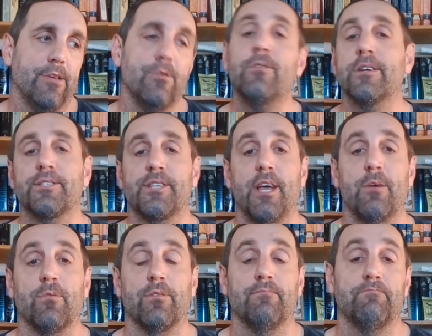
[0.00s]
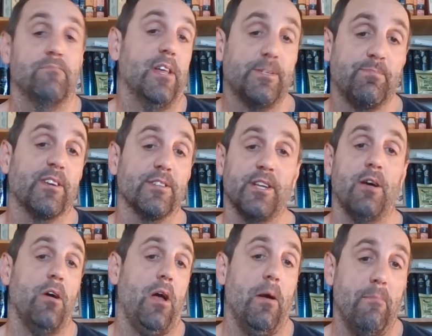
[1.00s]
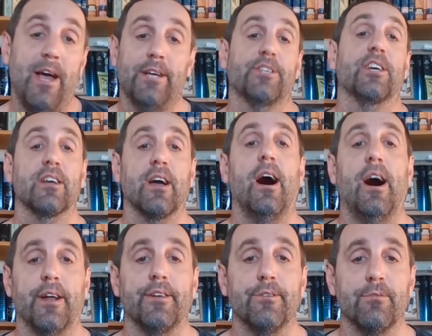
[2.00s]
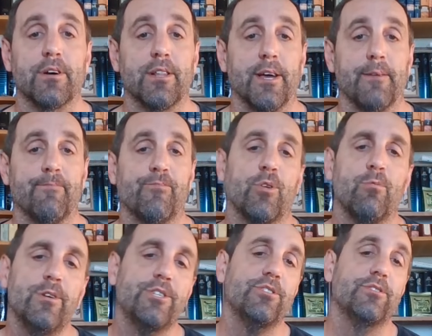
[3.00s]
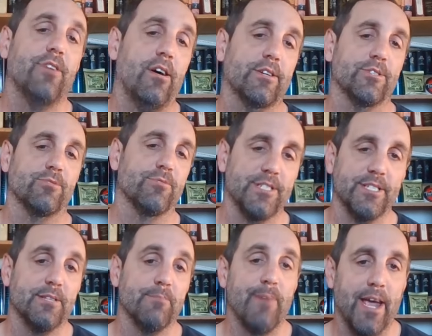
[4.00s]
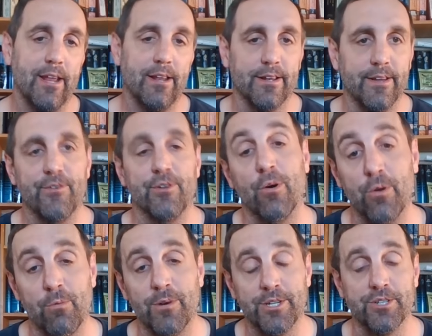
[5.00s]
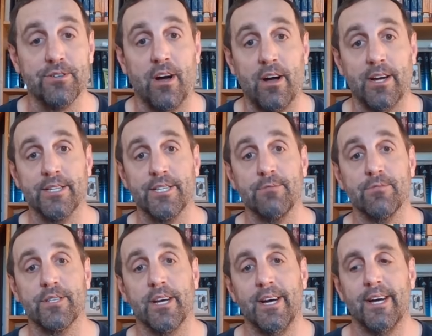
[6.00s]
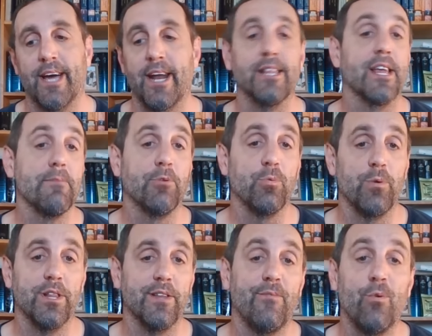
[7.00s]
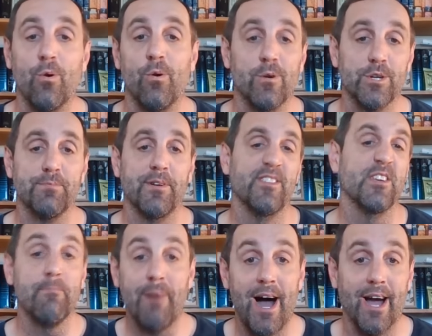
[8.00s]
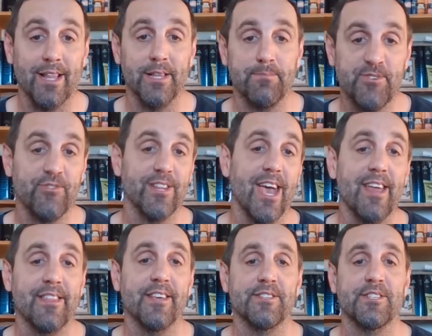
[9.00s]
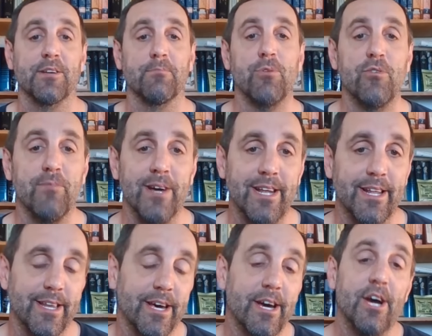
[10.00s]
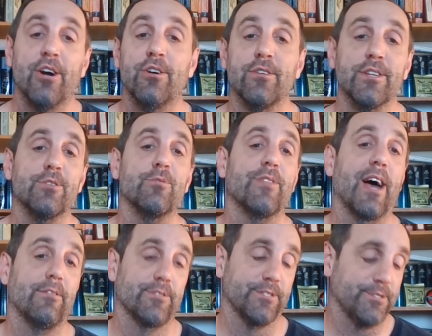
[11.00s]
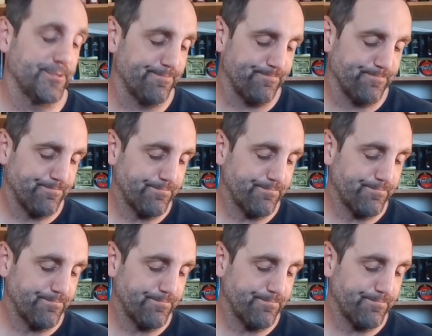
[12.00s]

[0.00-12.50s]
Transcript: You can say, "Well, that's because I'm asking God to do a claim." Richard Dawkins was in a debate, and if you don't know Richard Dawkins, he was kind of labeled one of the four horsemen of the apocalypse for the atheistic movement in the early 2000s.